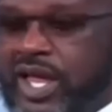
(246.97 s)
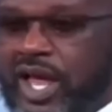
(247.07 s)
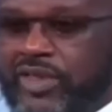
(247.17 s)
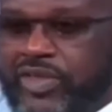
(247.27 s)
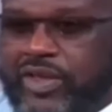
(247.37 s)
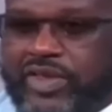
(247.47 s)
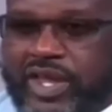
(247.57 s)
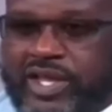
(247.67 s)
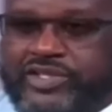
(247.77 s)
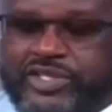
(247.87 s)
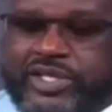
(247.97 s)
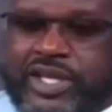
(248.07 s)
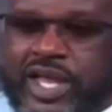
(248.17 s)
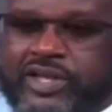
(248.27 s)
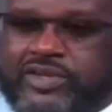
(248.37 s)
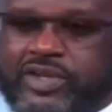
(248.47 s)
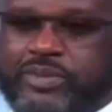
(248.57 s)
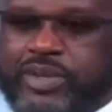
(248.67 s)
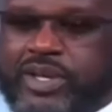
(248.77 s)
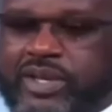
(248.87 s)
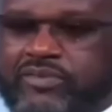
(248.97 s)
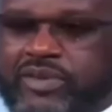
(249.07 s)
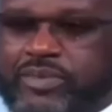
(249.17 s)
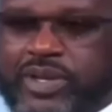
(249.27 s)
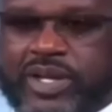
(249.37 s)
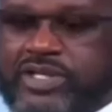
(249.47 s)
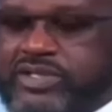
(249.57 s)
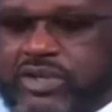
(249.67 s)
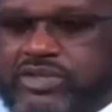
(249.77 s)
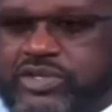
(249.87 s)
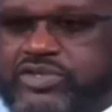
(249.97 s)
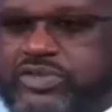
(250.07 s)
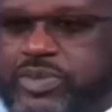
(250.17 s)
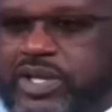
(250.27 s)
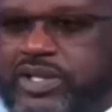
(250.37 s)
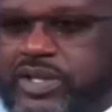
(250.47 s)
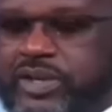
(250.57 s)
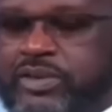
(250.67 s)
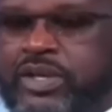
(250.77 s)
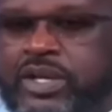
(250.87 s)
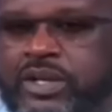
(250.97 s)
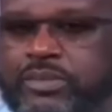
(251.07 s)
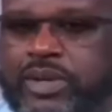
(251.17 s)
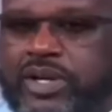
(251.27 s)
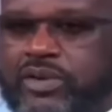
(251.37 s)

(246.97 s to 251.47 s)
I thought the S G A should have been the M V P. That's no disrespect to you. But